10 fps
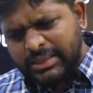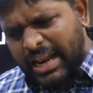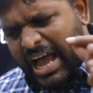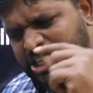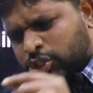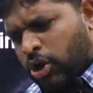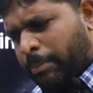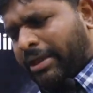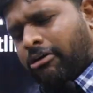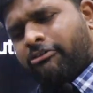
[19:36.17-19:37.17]
Then the last
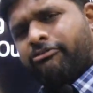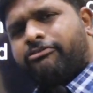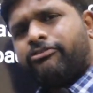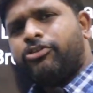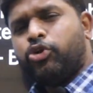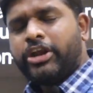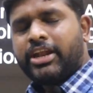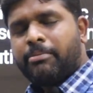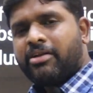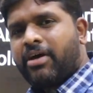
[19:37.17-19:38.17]
topic of
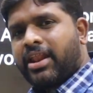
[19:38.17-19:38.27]
unit number